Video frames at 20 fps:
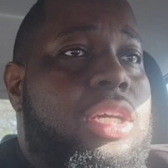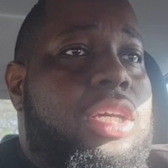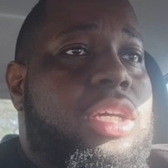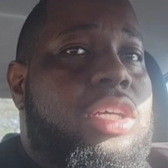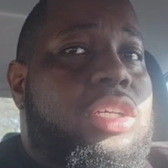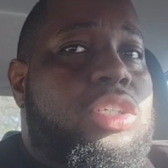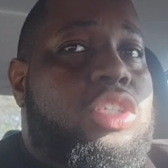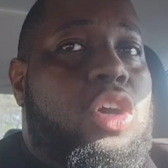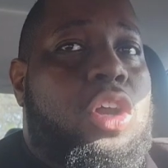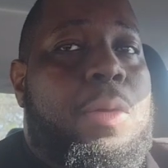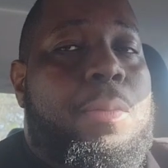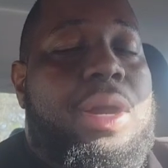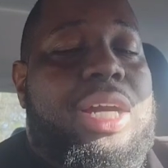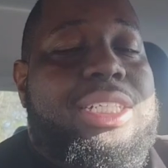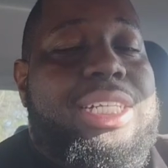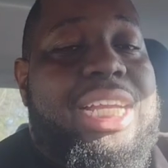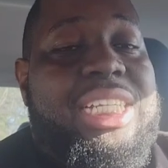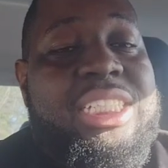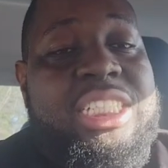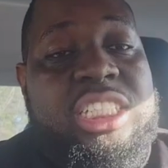So Lamar
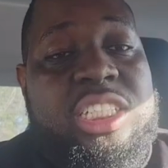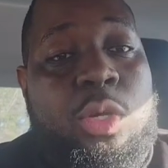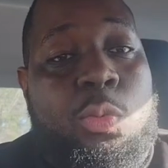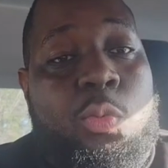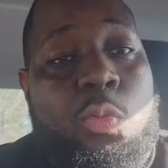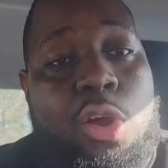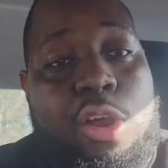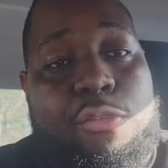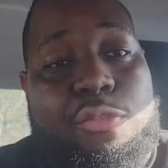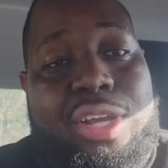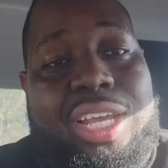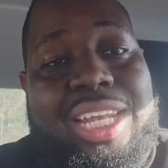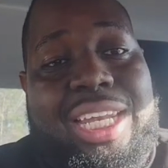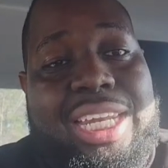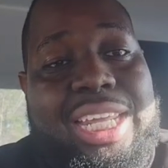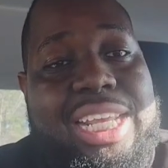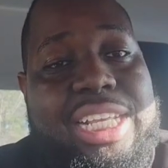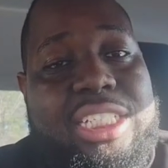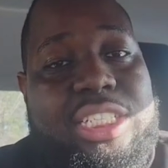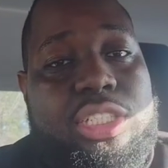Jackson is worth at
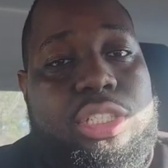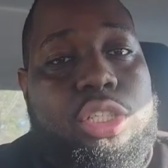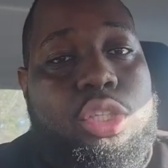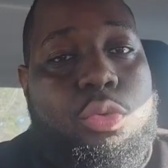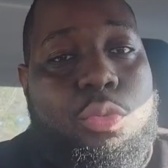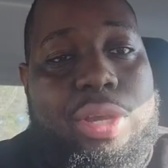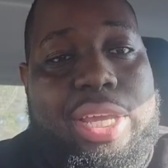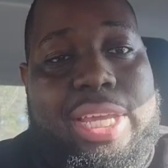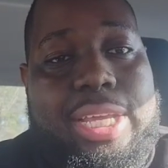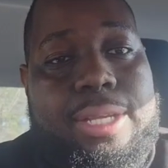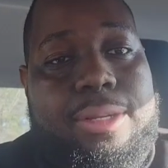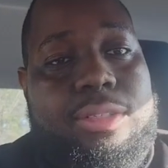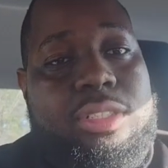least 3